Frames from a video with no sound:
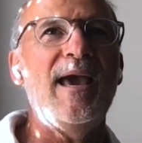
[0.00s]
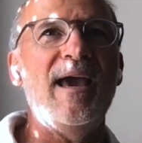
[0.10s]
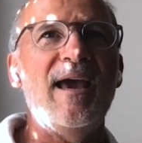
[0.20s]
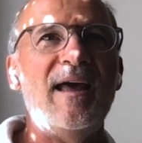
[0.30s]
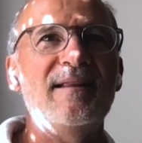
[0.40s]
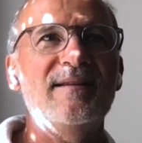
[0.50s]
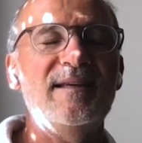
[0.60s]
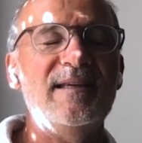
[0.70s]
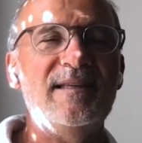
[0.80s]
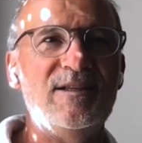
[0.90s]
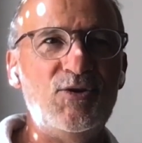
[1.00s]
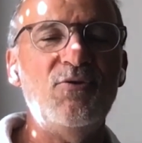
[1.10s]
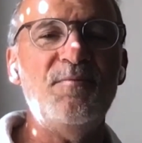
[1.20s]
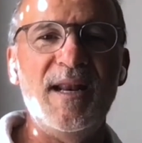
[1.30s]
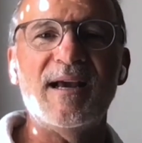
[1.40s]
And it, it,
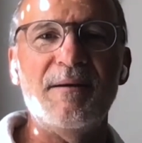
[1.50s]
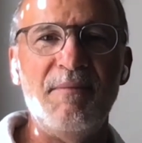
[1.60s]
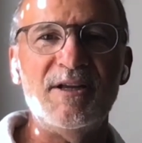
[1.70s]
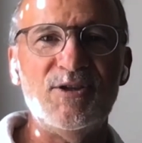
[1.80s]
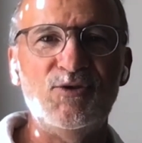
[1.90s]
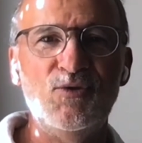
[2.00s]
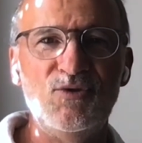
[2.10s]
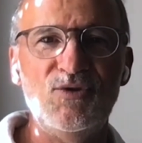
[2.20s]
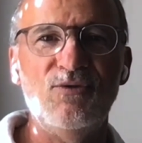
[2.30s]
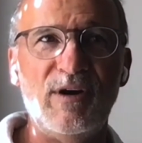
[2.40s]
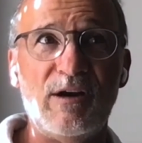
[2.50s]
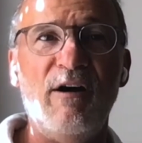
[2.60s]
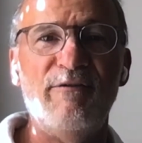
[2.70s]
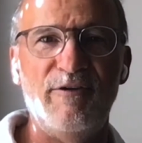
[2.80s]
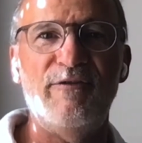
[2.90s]
took me like a month or two to
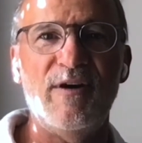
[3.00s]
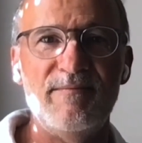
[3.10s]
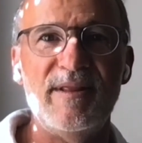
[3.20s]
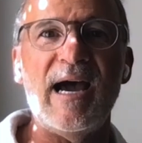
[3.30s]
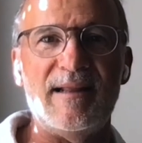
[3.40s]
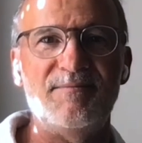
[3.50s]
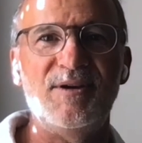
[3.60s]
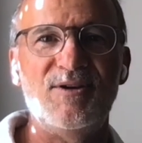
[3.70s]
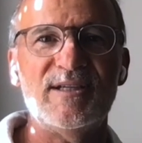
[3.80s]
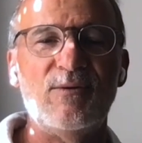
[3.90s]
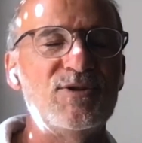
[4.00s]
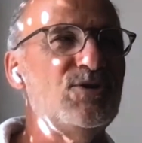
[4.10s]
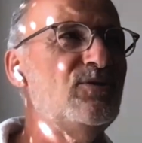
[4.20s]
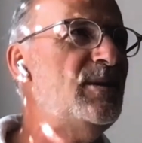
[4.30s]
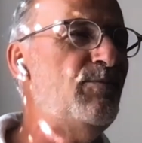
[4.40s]
recover from that because I was
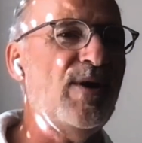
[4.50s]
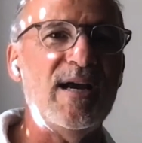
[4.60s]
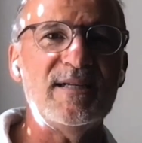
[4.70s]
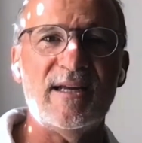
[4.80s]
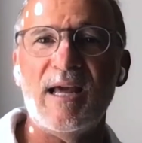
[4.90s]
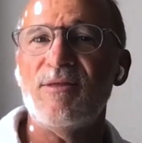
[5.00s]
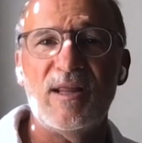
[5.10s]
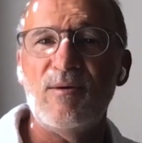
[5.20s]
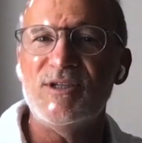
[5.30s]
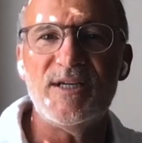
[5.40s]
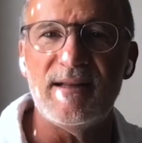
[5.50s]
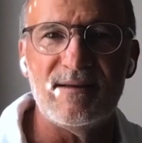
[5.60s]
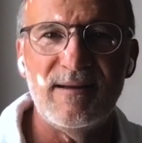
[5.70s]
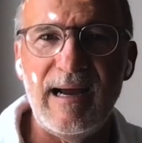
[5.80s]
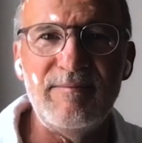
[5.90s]
so depressed and I thought that was
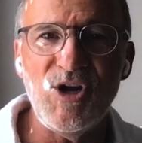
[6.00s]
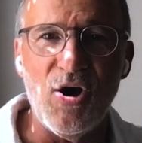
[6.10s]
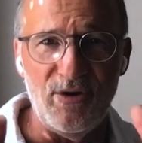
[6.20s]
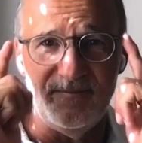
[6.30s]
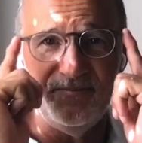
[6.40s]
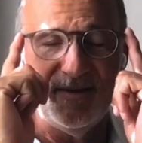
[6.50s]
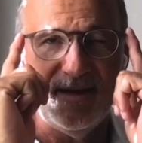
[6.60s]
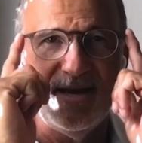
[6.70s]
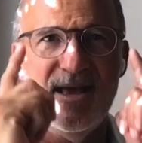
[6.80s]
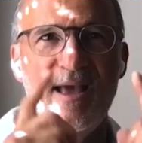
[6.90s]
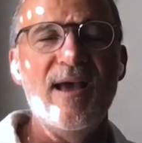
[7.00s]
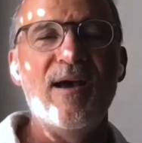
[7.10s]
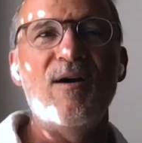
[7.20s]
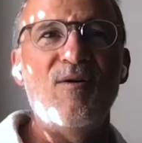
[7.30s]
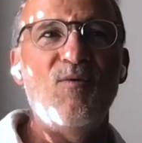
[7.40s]
it. I'm done. Yeah.
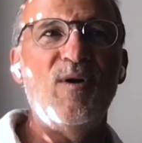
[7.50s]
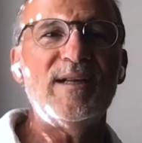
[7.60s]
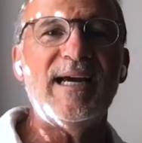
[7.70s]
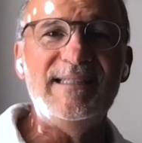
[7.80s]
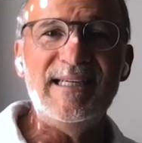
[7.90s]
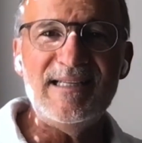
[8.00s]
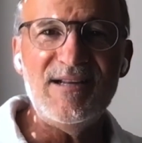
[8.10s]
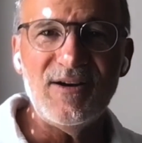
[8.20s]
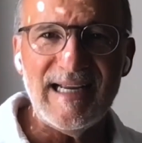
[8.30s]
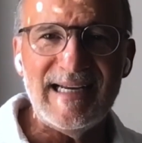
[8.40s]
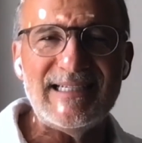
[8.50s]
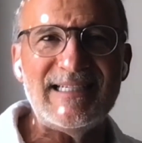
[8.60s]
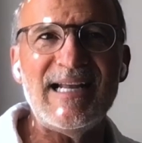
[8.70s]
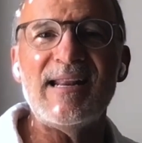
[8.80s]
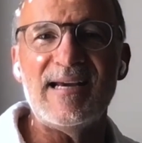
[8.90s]
What I did not
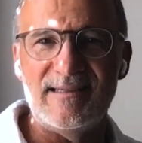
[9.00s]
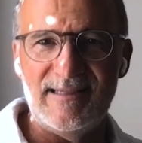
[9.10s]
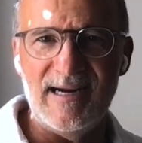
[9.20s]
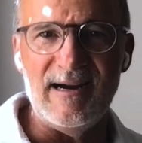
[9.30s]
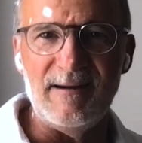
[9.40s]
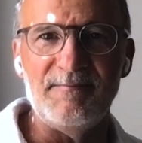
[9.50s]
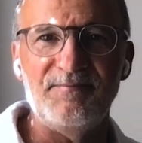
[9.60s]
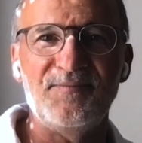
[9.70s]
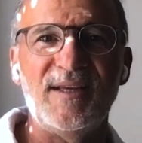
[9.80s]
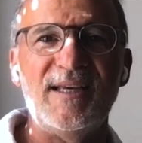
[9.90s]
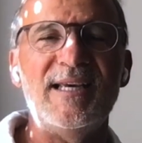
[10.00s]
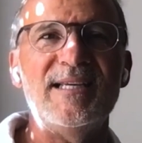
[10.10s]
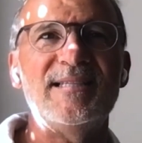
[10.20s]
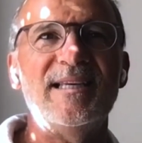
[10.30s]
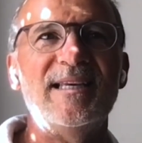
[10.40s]
understand at the time
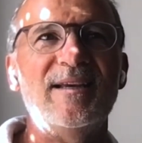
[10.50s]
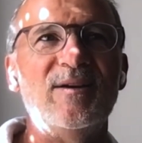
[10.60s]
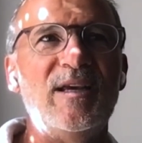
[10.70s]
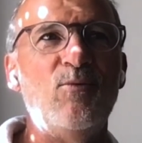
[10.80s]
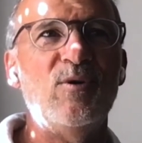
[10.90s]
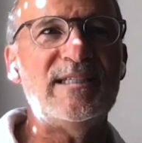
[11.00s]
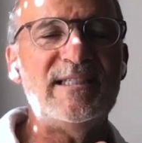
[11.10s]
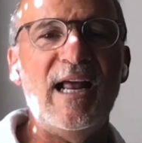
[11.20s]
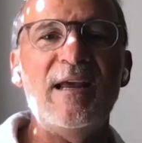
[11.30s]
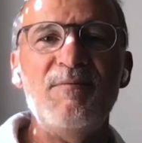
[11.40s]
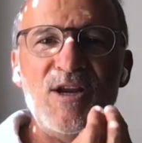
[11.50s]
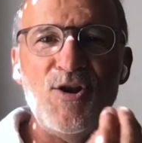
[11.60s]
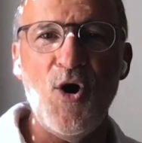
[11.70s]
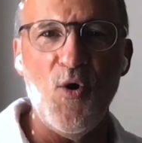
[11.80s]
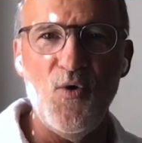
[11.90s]
is he was telling me
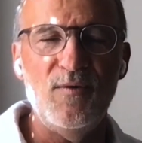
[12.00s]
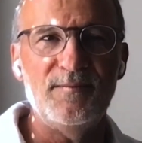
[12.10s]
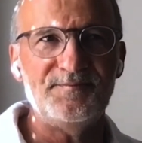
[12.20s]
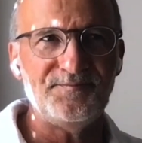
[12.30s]
no.